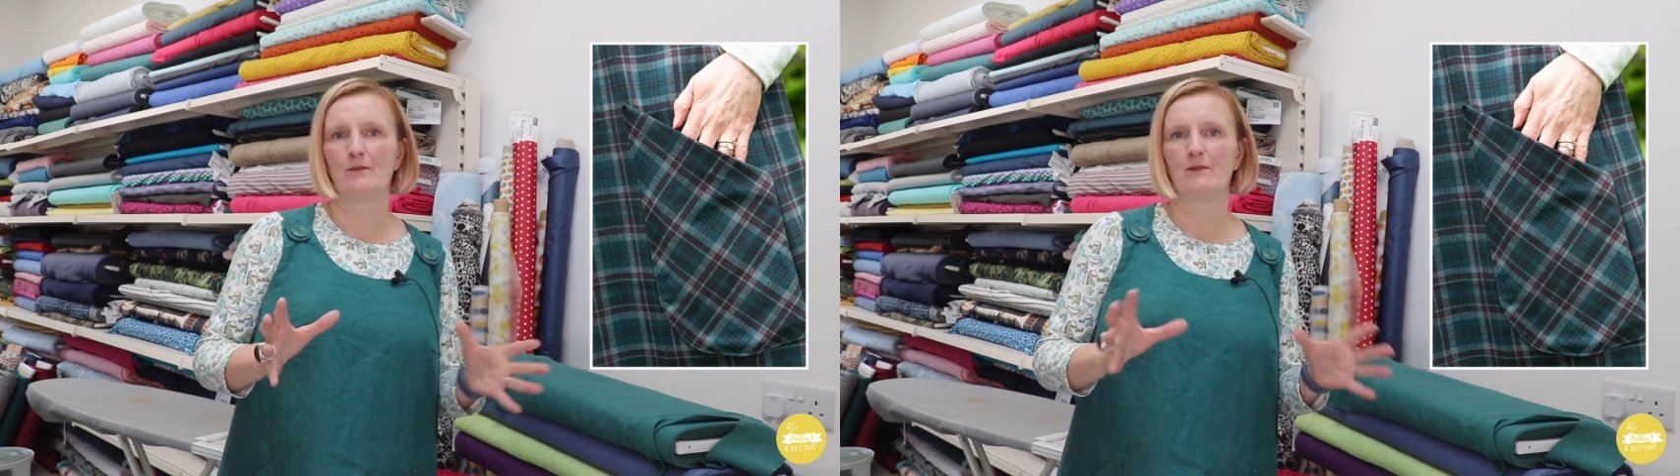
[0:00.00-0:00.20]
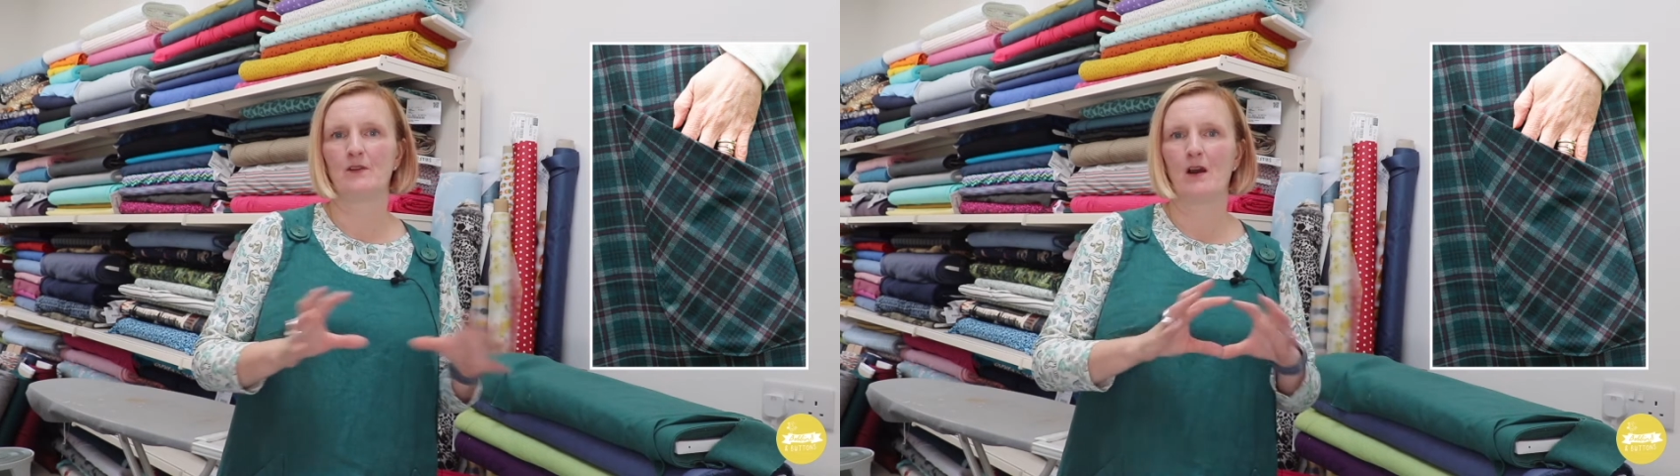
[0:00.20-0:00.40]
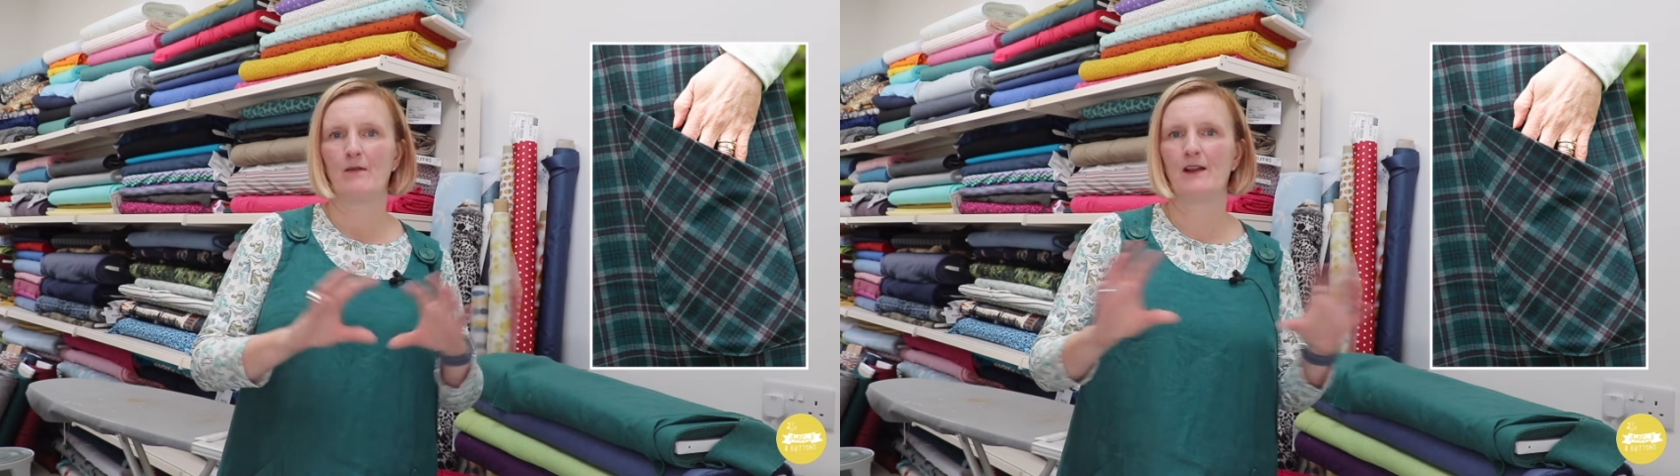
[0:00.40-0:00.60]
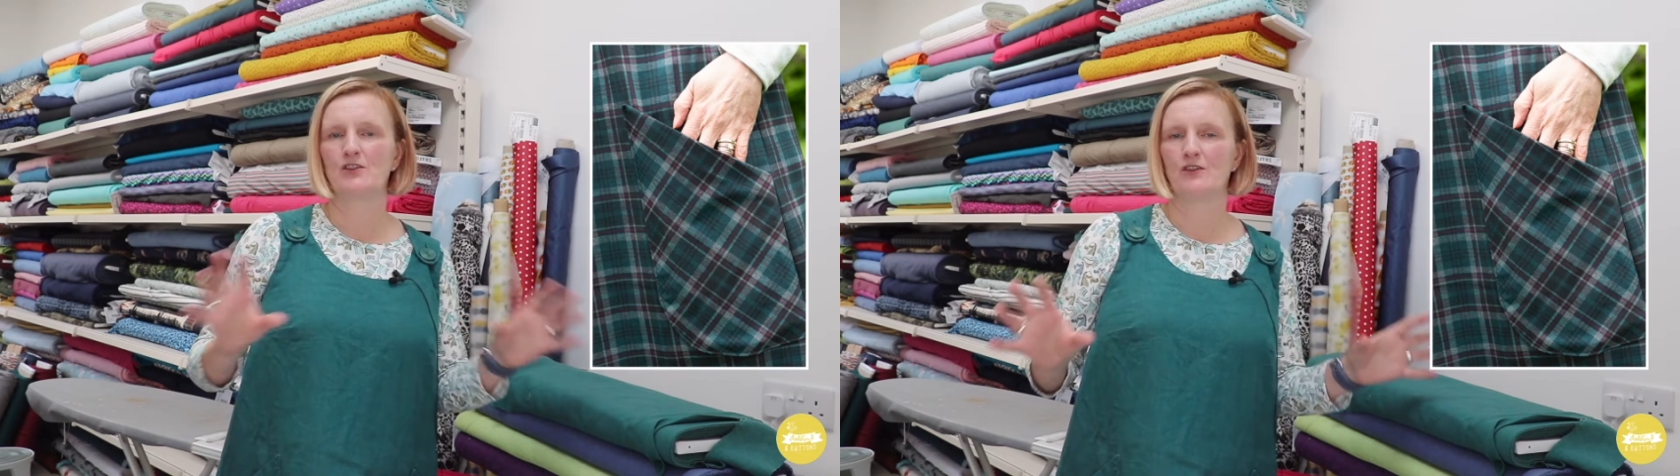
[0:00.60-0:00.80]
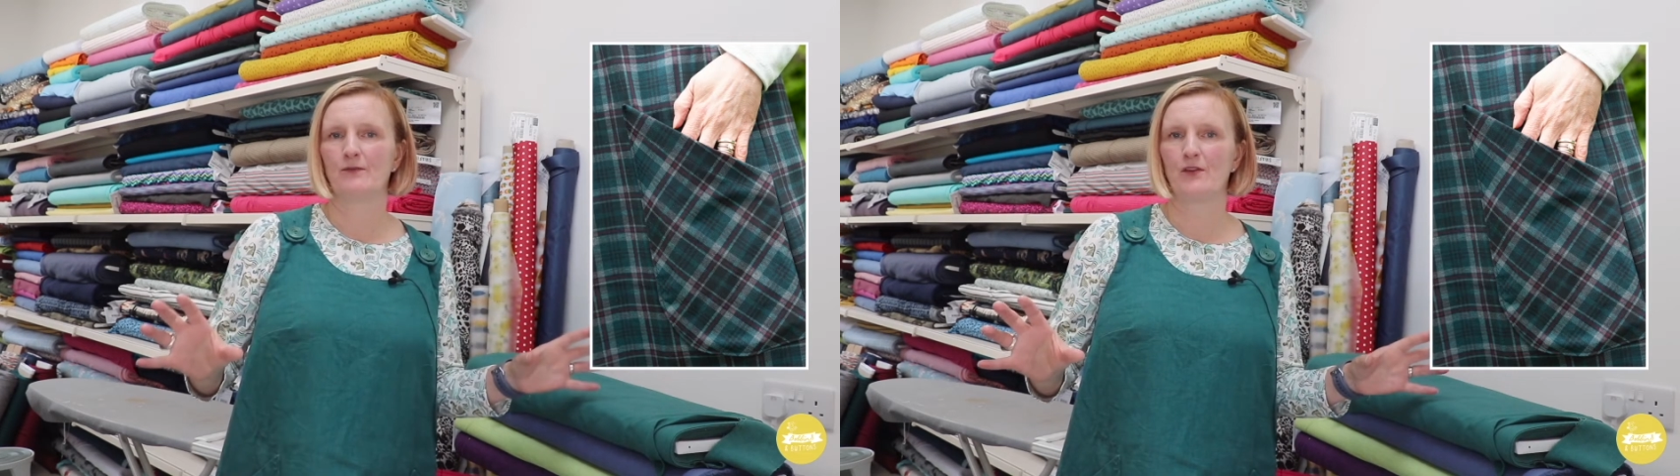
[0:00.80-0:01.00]

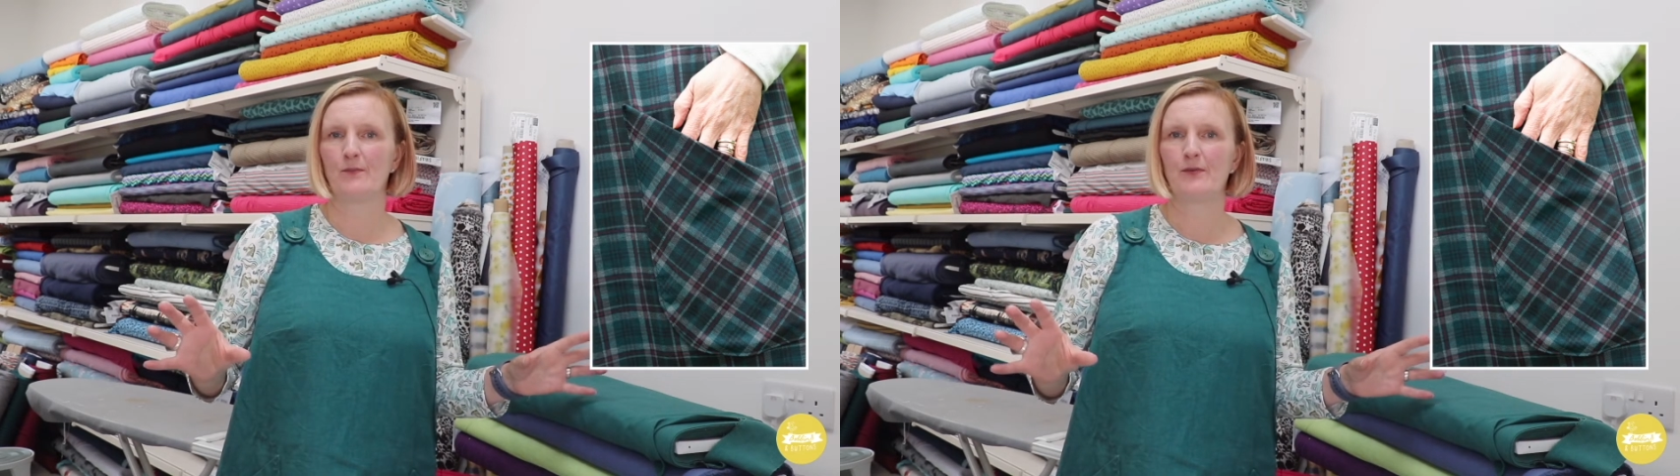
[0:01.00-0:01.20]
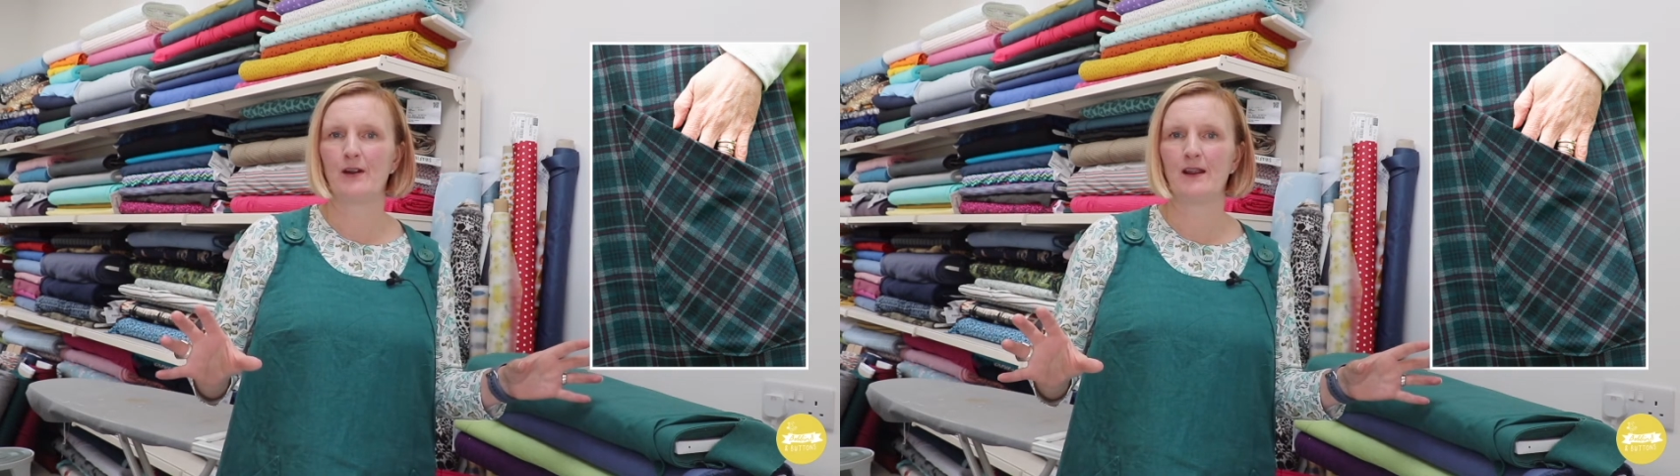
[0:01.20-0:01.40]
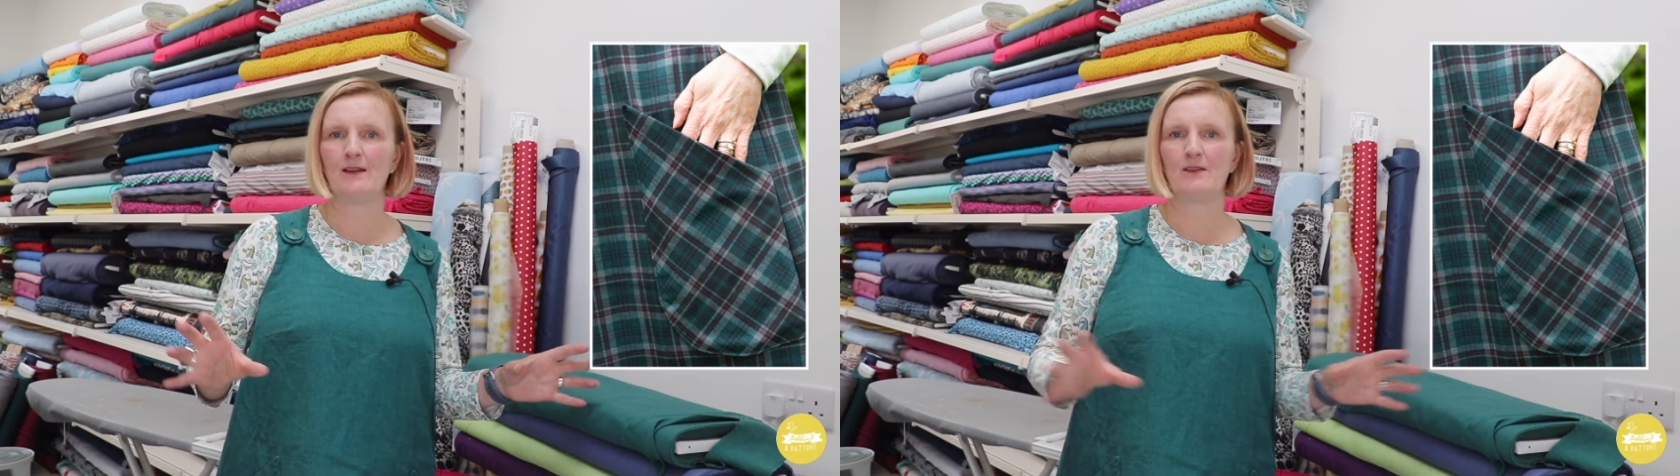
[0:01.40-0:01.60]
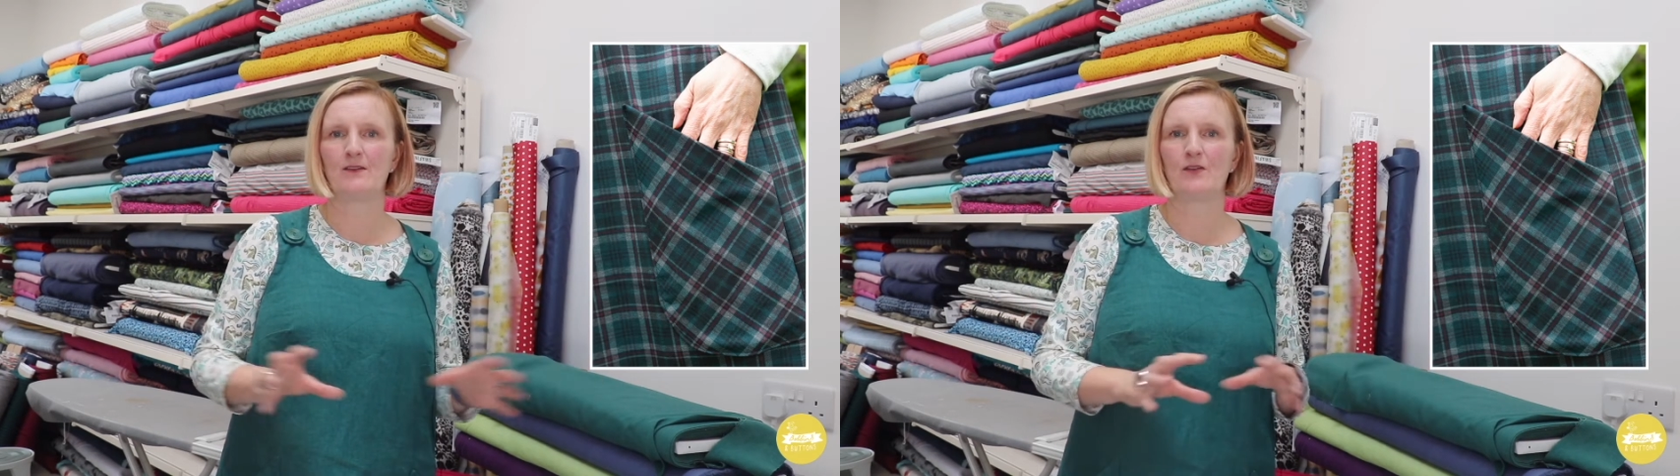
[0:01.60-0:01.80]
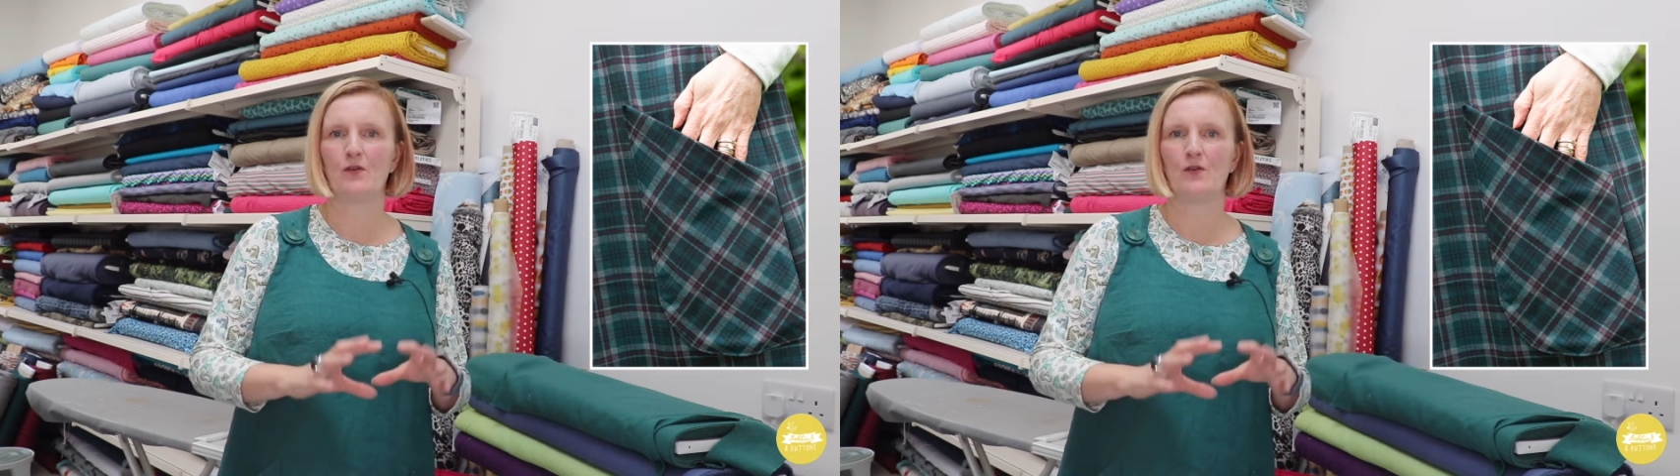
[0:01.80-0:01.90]
direction of your print